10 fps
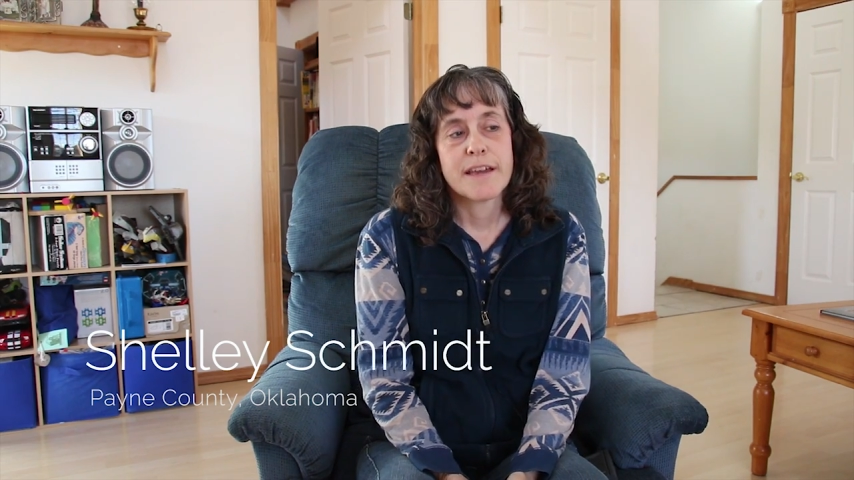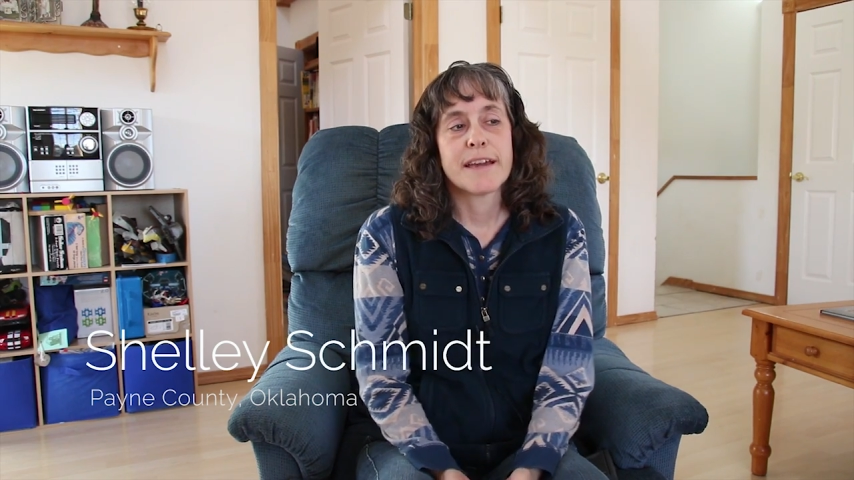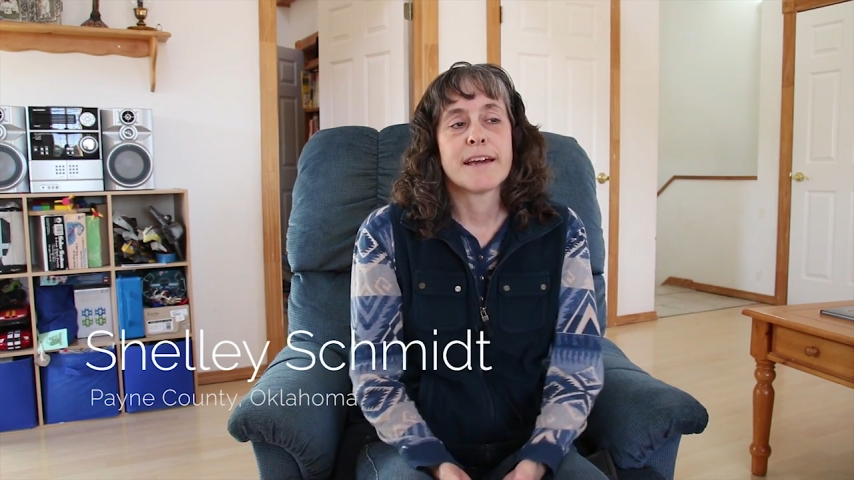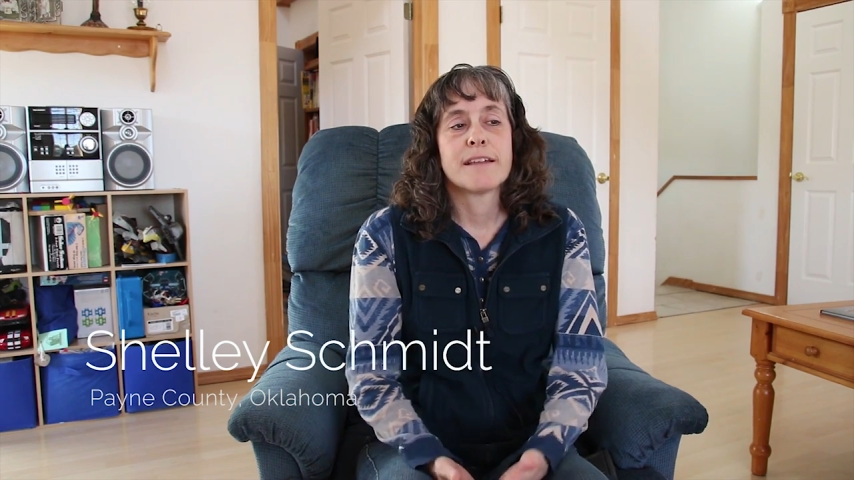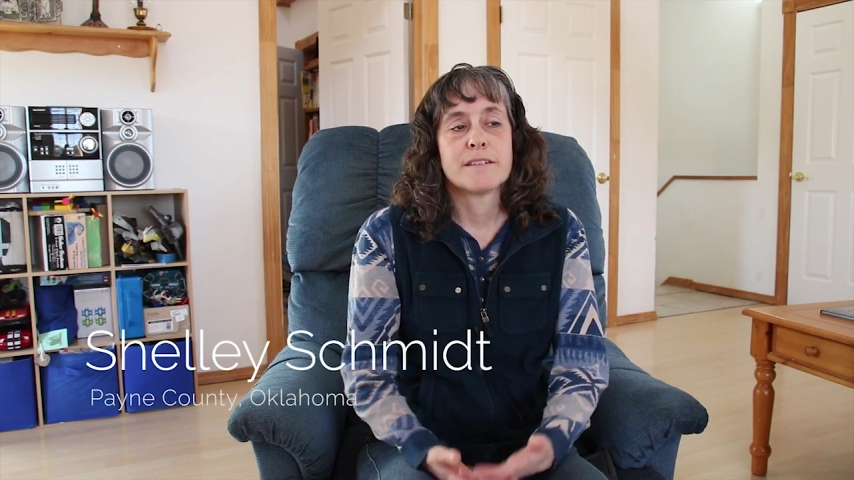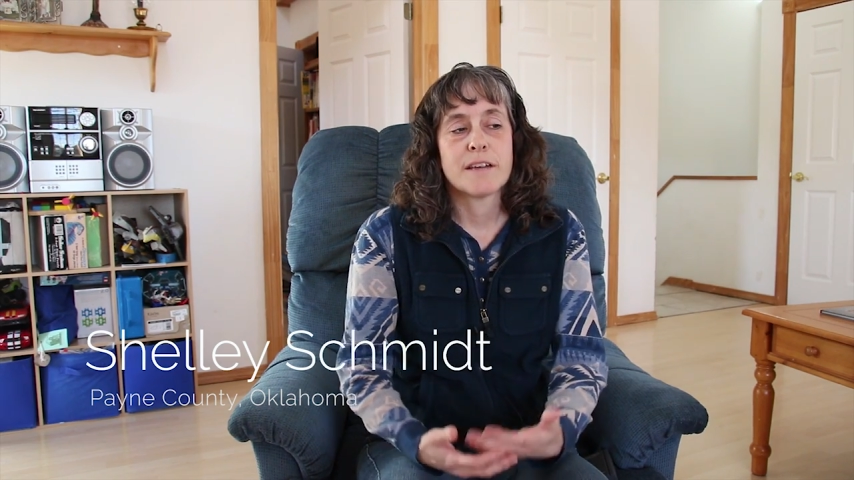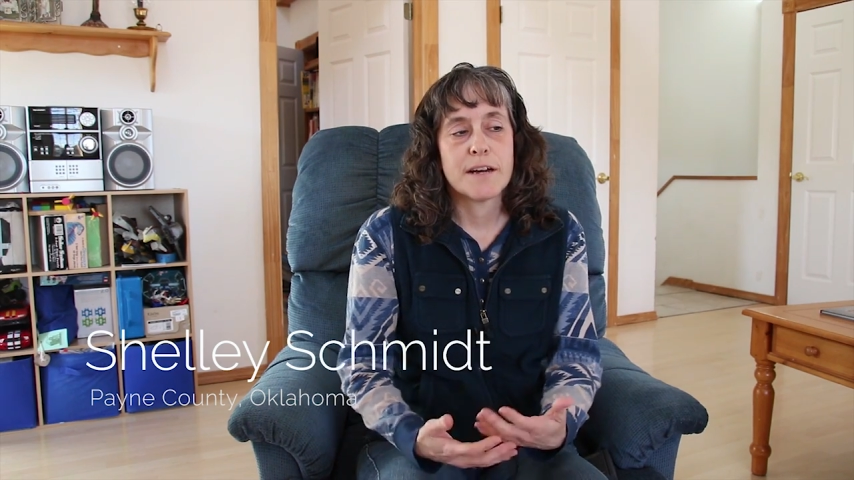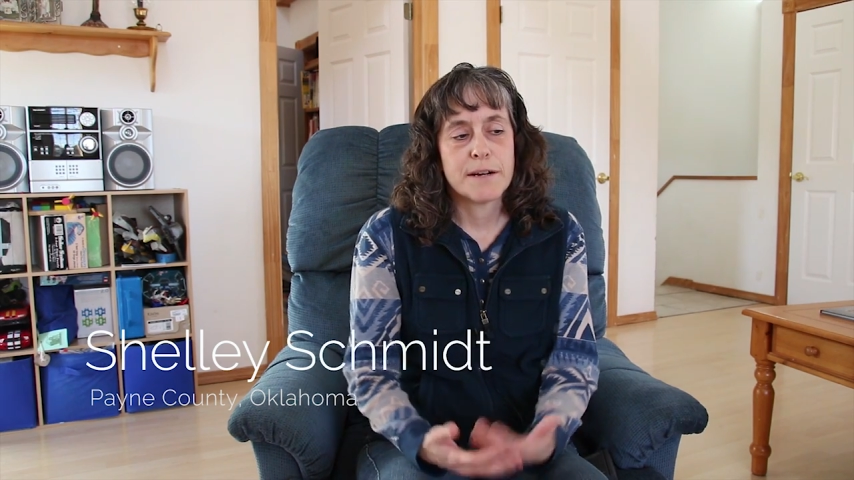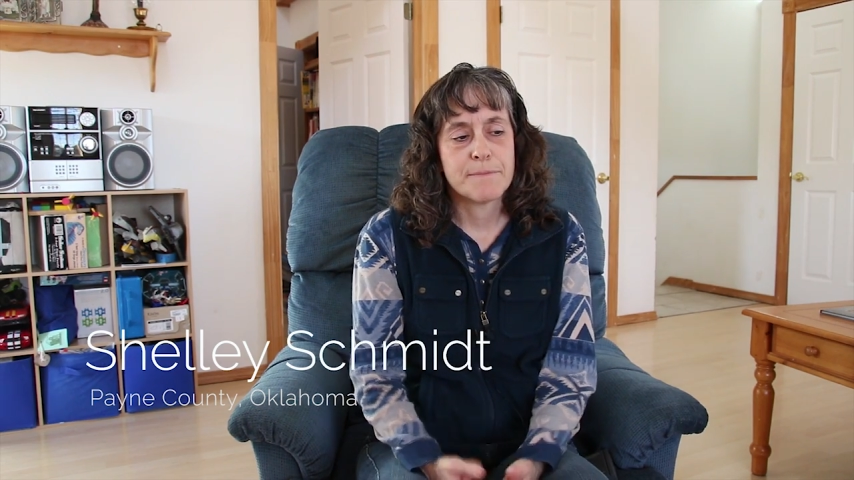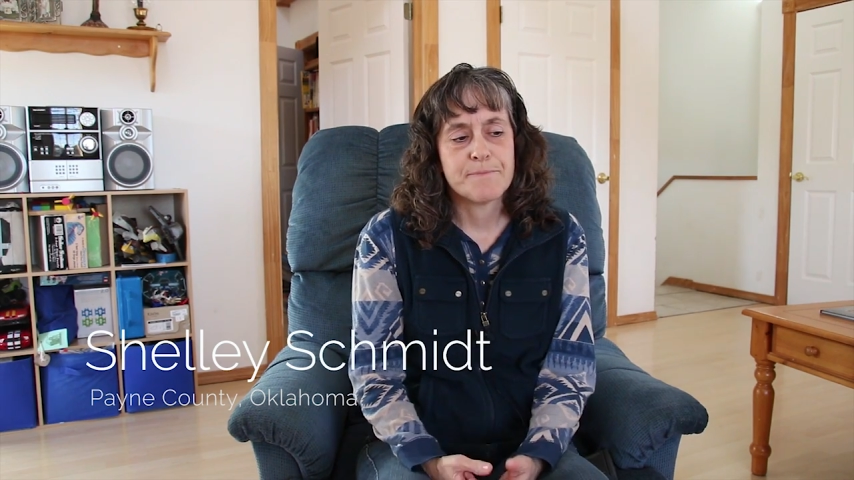and
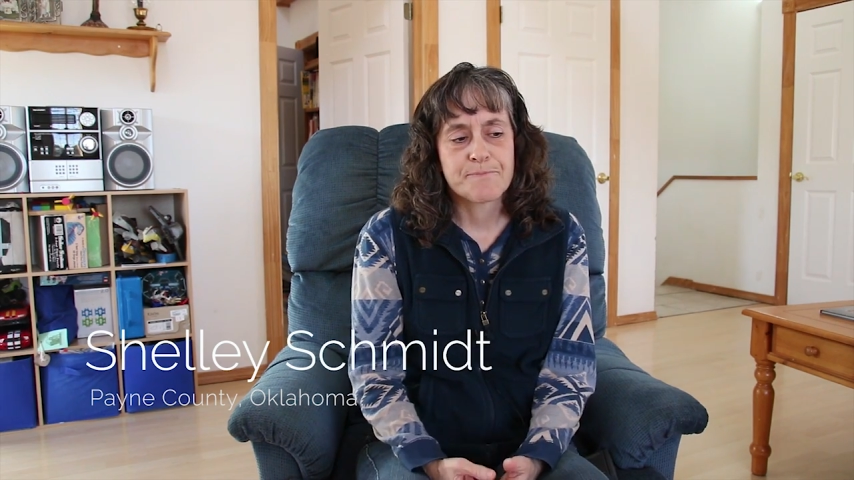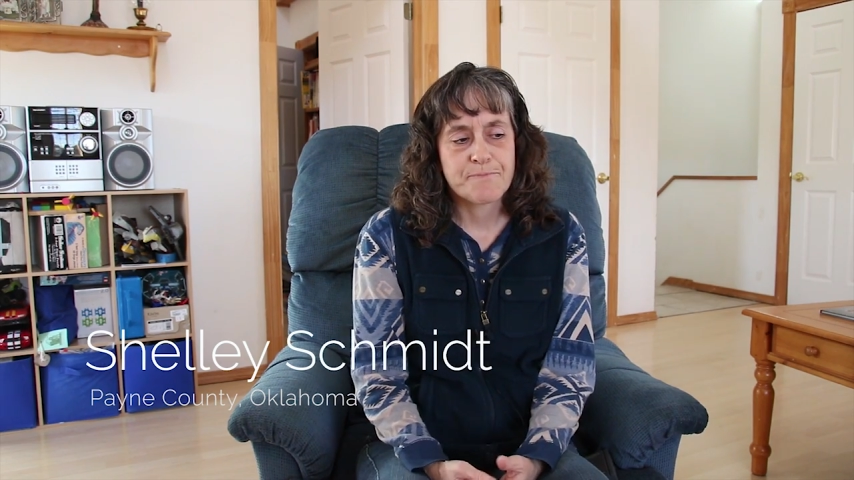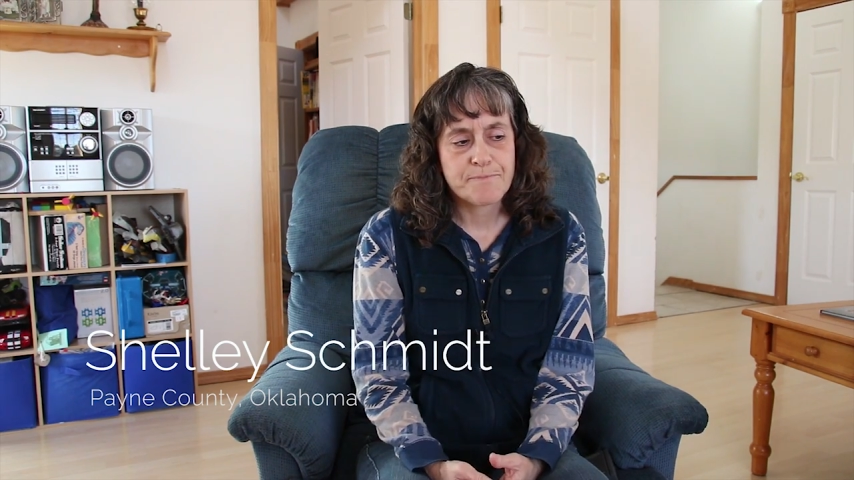um,